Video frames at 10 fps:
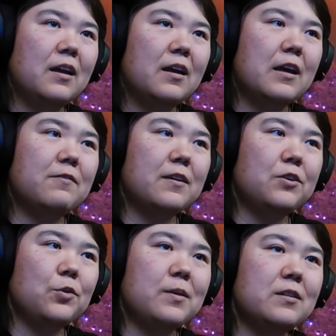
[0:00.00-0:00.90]
Have the
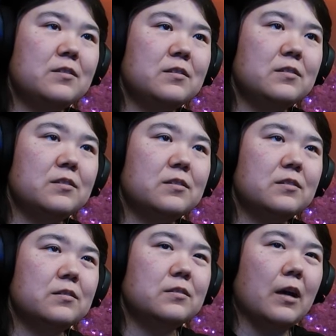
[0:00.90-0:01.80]

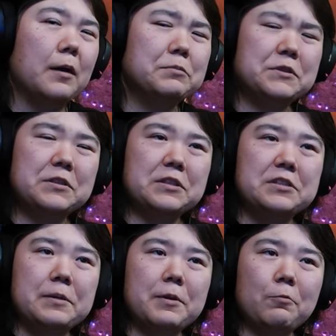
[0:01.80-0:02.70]
humans come to the
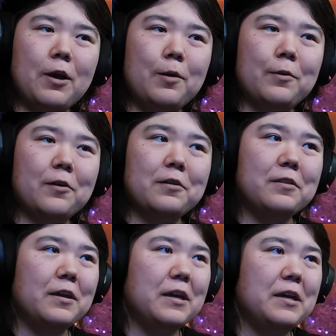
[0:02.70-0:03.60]
demon realm, or are
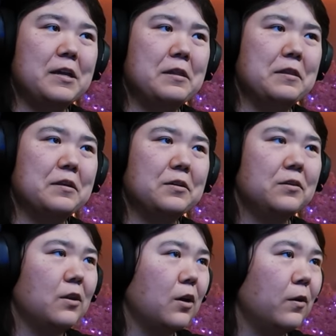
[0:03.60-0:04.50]
they in the?
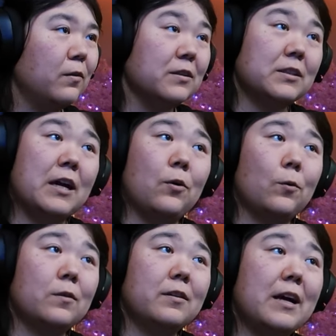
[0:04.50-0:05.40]
No, because you got
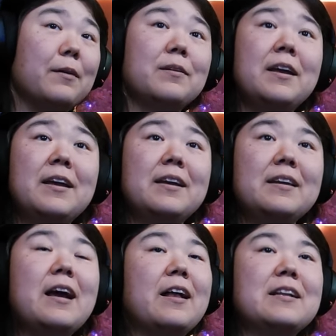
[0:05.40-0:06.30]
horn. You got,
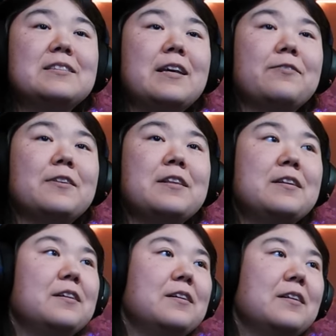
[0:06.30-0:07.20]
yeah. That's
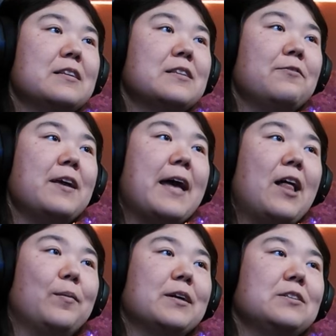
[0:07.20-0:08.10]
definitely
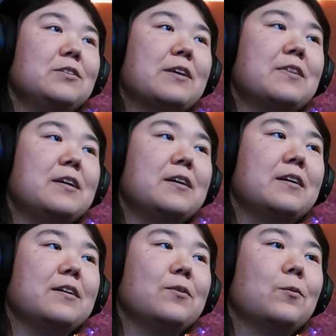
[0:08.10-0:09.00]
hell because you got
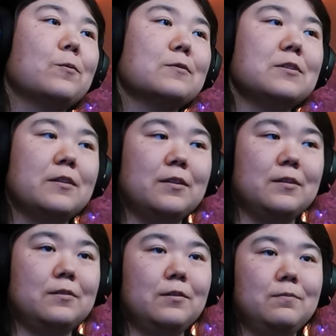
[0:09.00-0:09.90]
the horns on
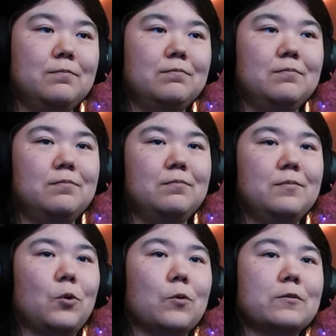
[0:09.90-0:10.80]
the
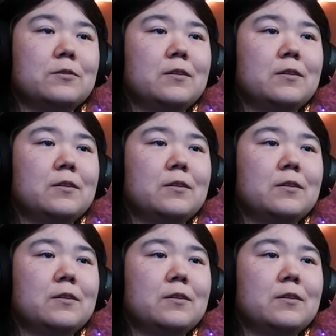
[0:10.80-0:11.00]
corners.